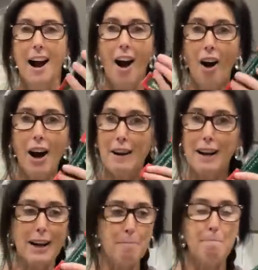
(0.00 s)
I
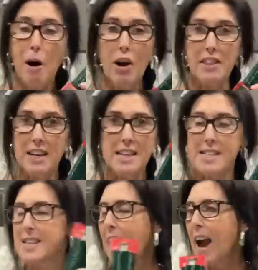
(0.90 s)
buy
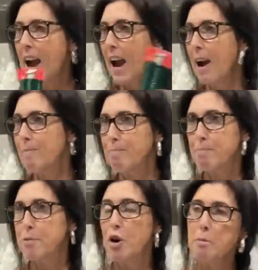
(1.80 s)
these,
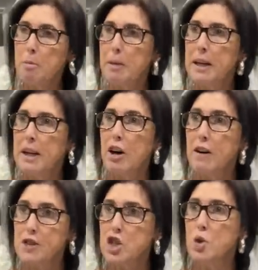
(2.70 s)
probably,
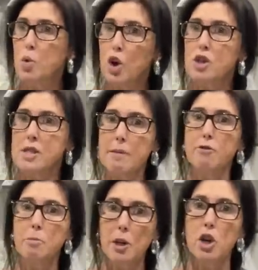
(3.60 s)
I've still got some
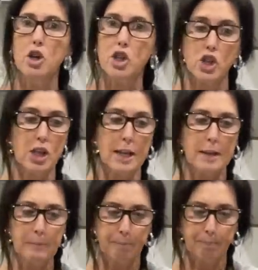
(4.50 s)
from last
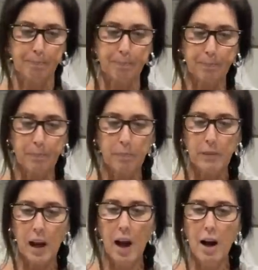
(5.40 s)
year
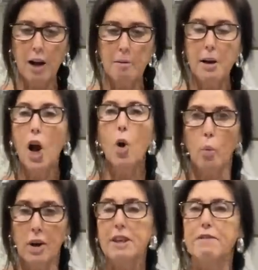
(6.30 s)

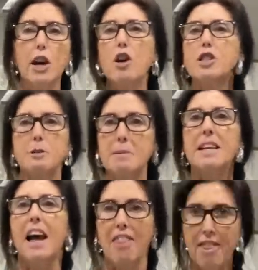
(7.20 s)
where they've lasted
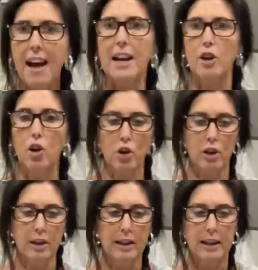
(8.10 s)
me that long.
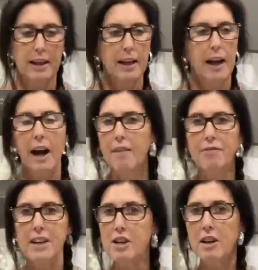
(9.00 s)

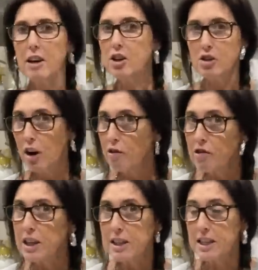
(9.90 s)
I
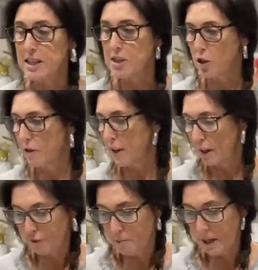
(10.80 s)
really think these are good
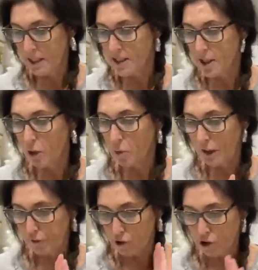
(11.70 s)
value for money. So
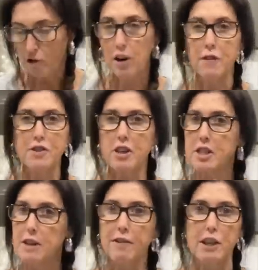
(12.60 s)
if you're a crafter, I
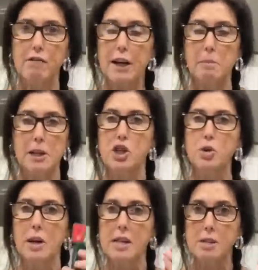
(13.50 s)
definitely recommend you
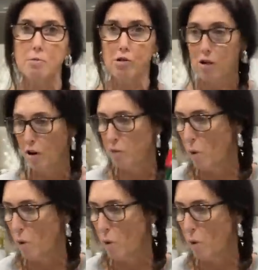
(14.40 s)
getting some craft